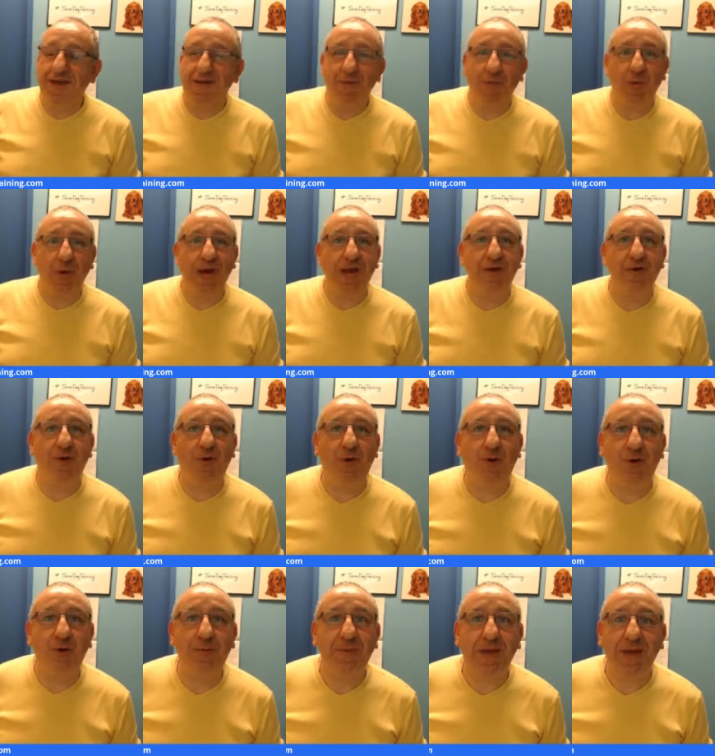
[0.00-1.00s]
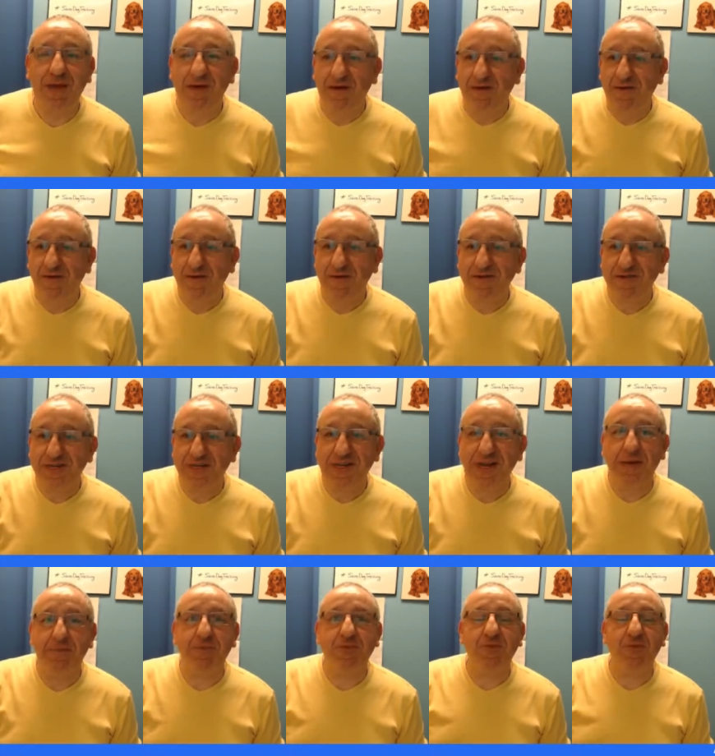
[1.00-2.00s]
went home,
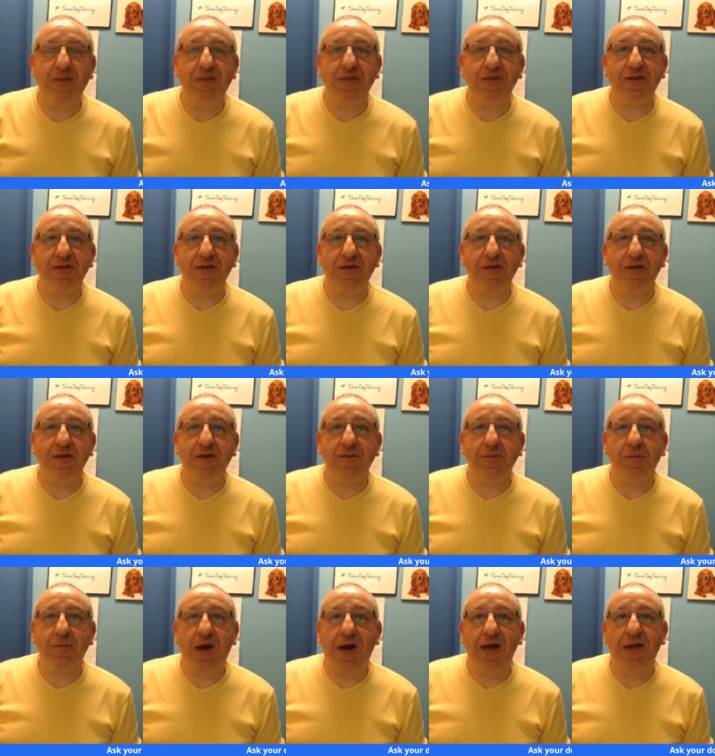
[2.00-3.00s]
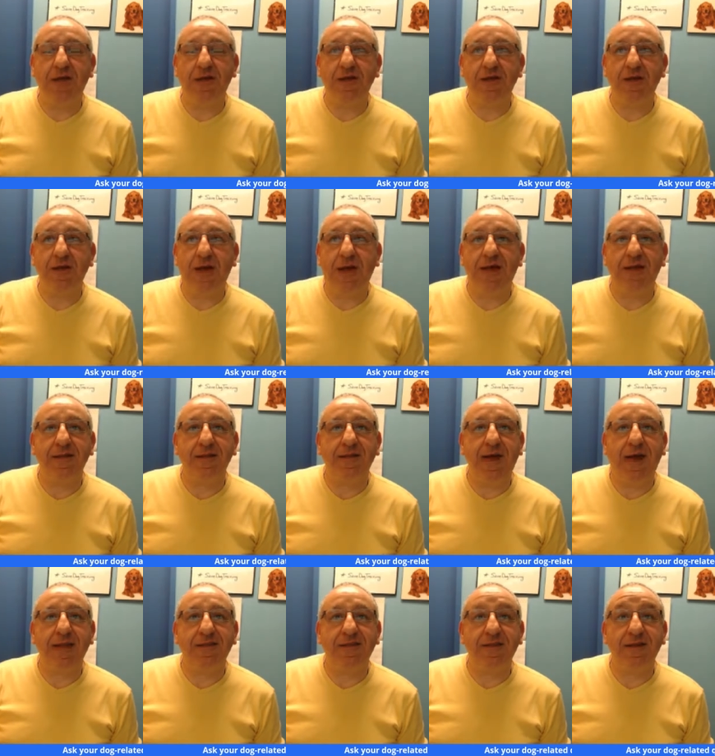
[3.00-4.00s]
slept with the by at,
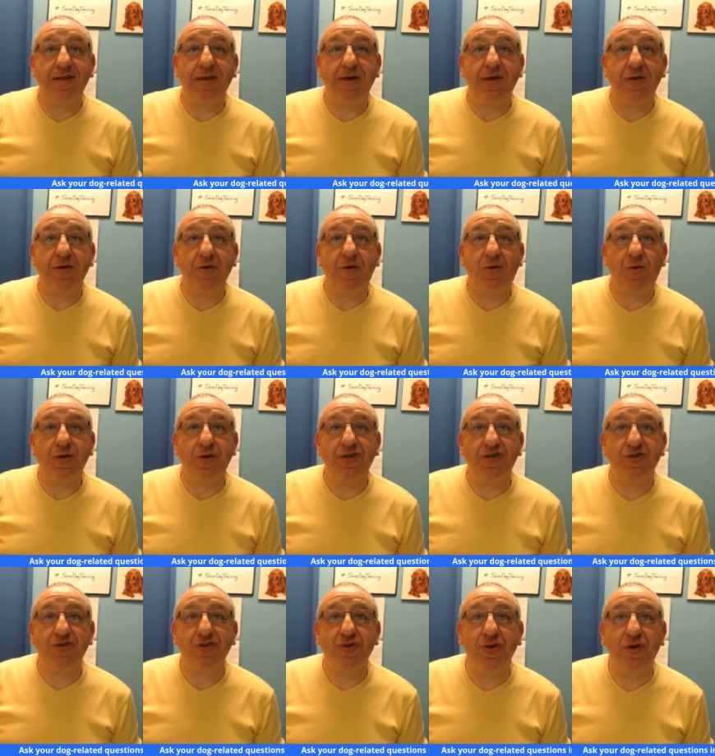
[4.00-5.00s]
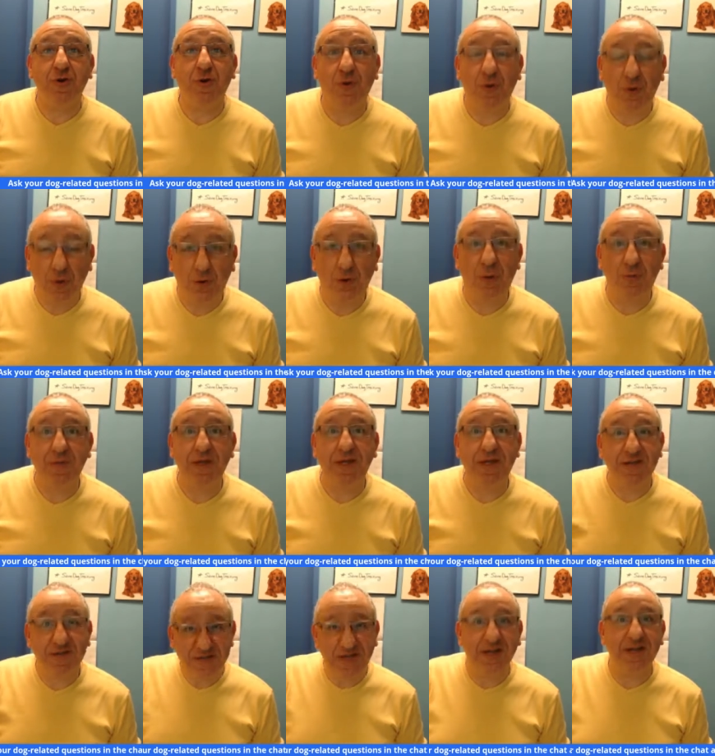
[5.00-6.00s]
at the owner's home
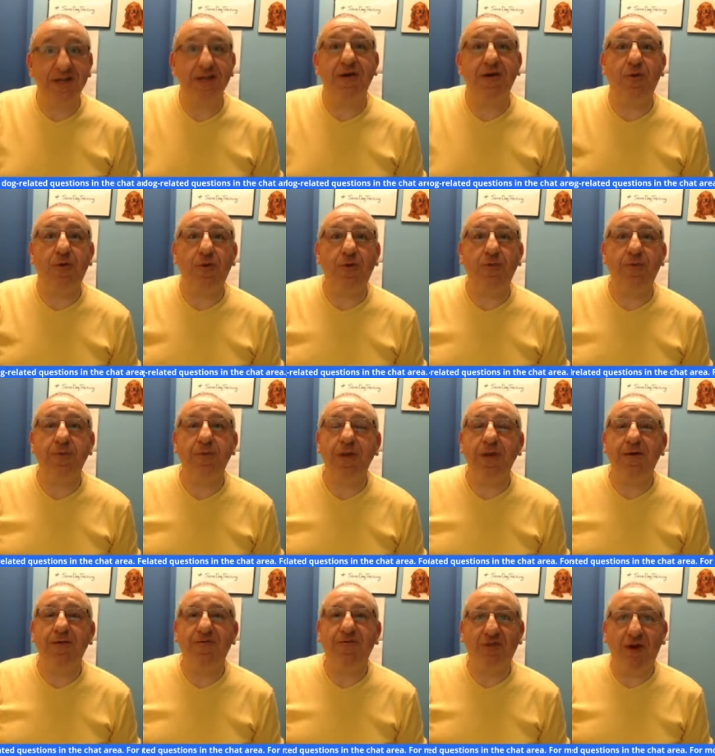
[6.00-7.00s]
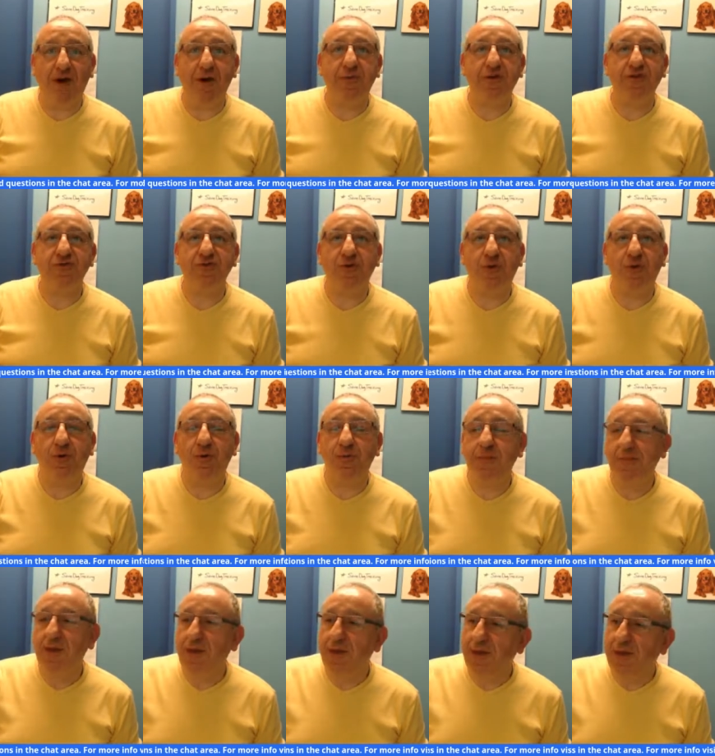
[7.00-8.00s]
inside the home, farmer's home,
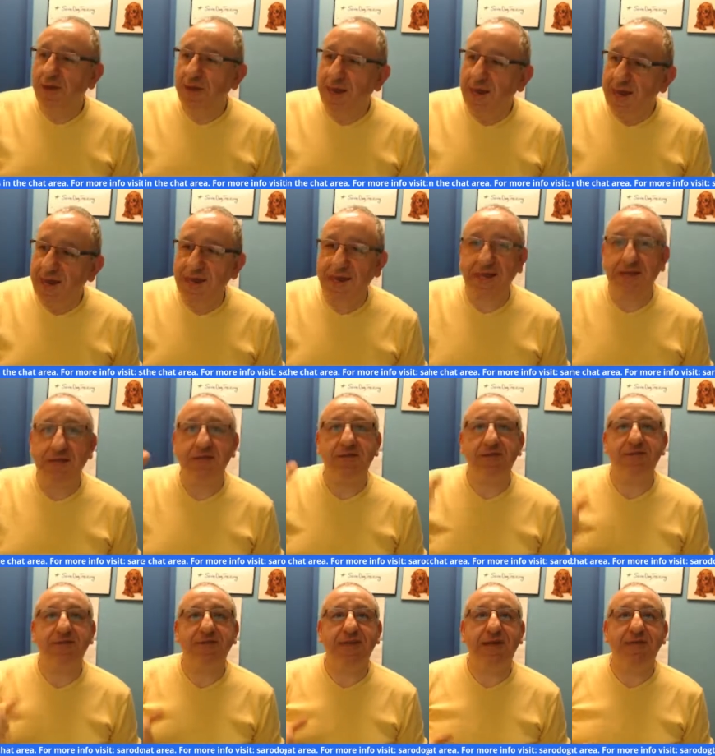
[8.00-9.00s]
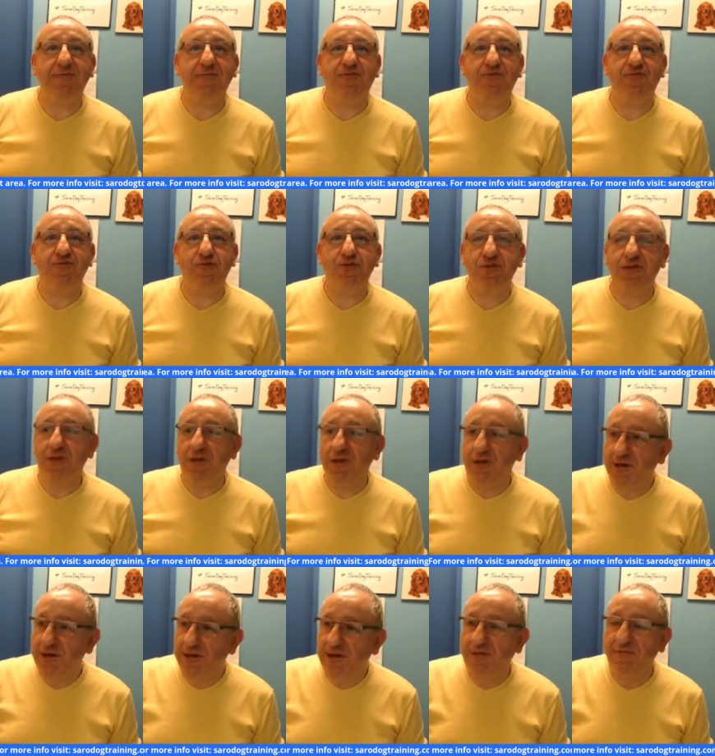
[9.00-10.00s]
ate the same food,
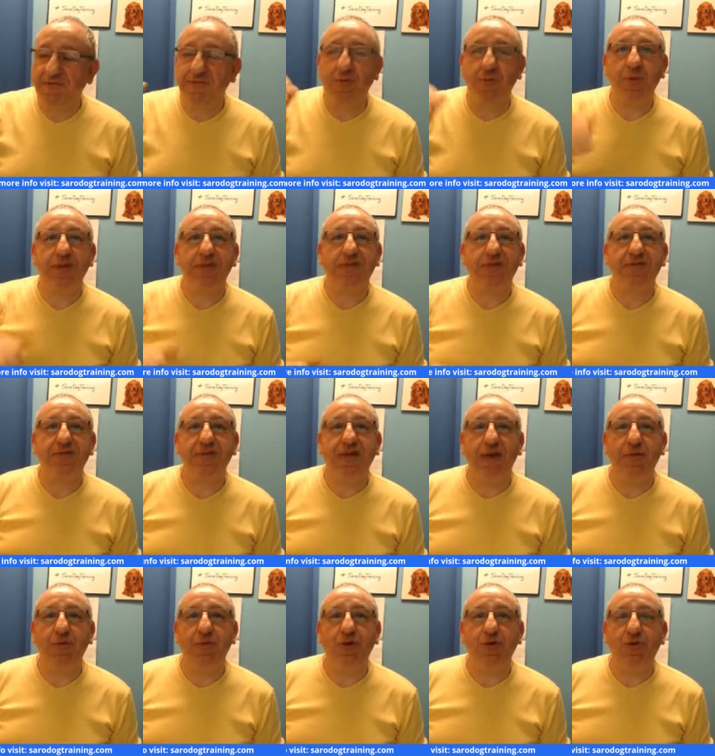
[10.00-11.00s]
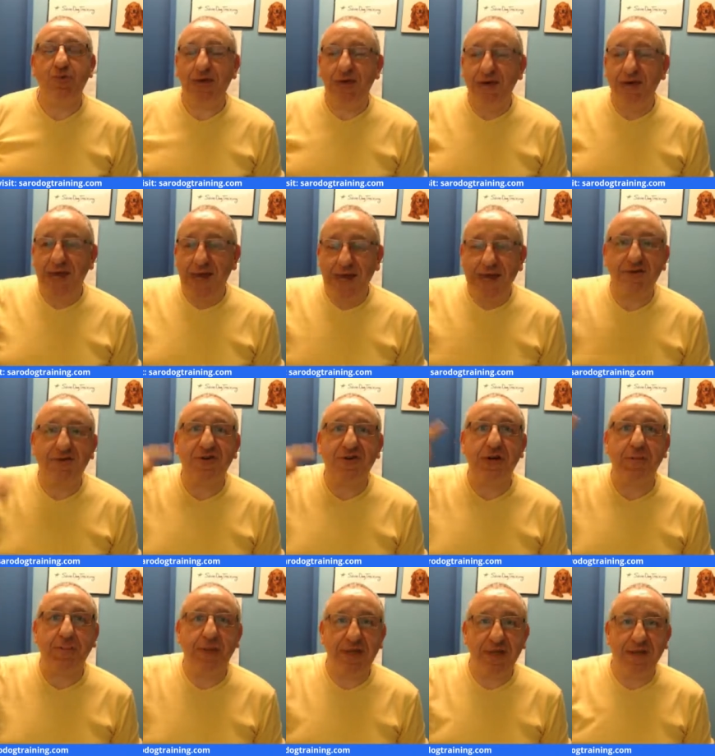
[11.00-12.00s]
lived with the same human, and
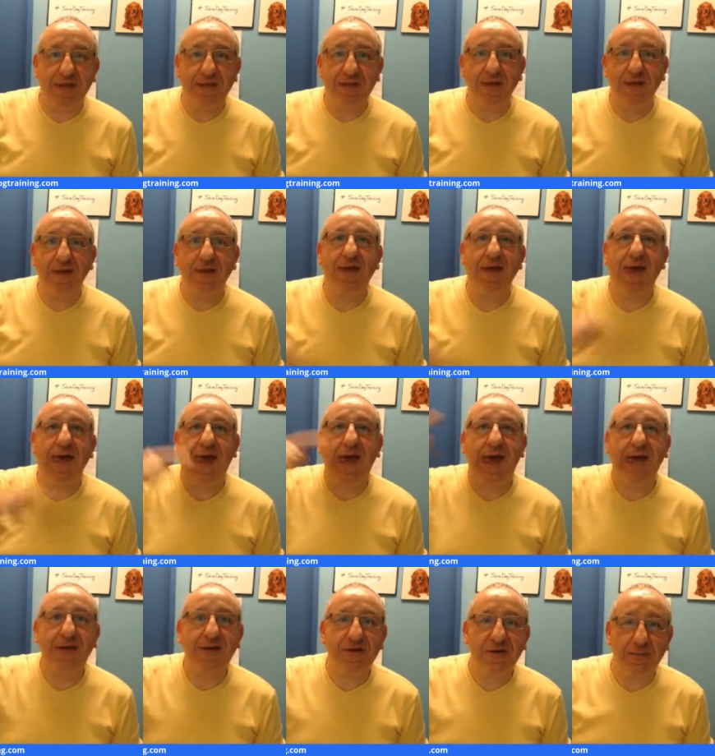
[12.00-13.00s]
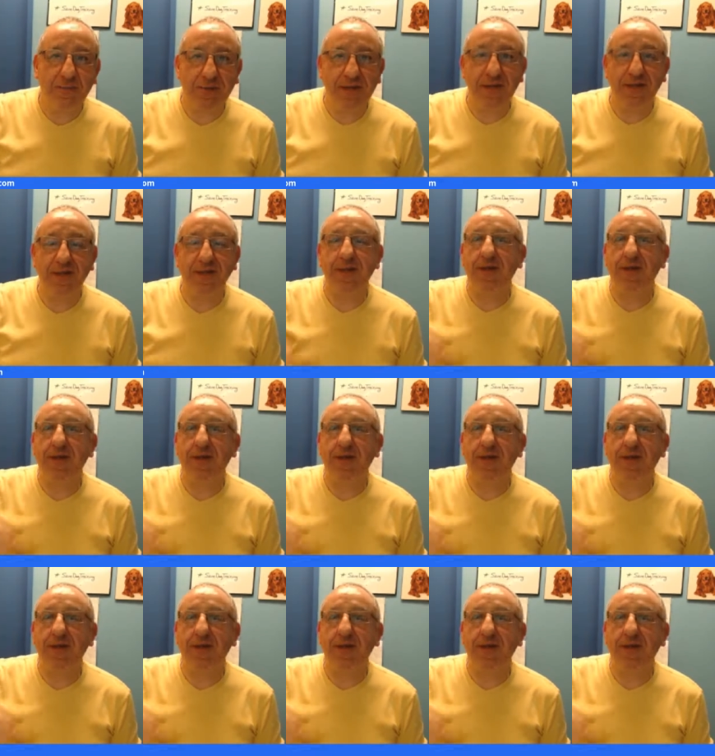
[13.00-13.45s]
repeat, and repeat.